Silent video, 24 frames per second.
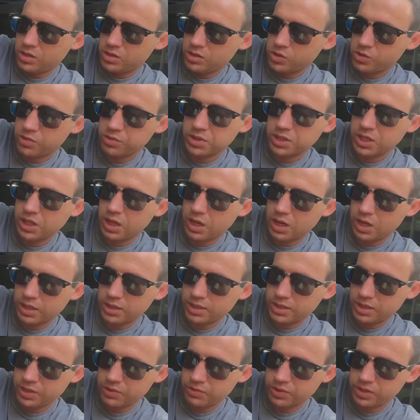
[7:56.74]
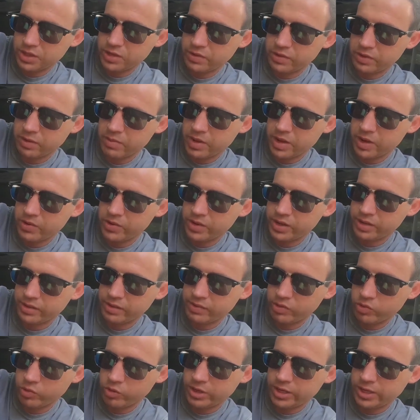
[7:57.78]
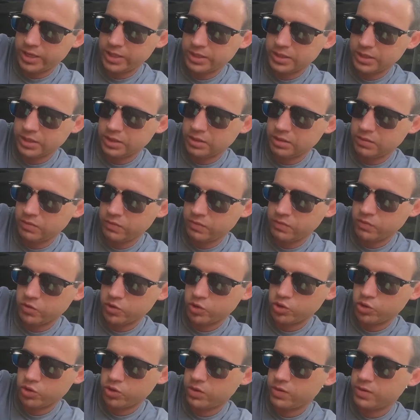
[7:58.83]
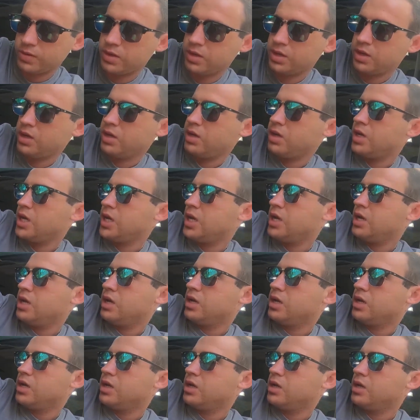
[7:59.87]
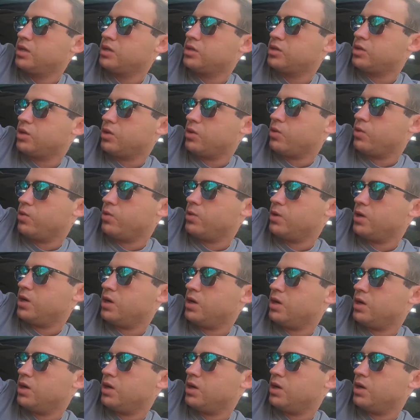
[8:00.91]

So it was a lot. It was killing a battery in 3 days for sure. So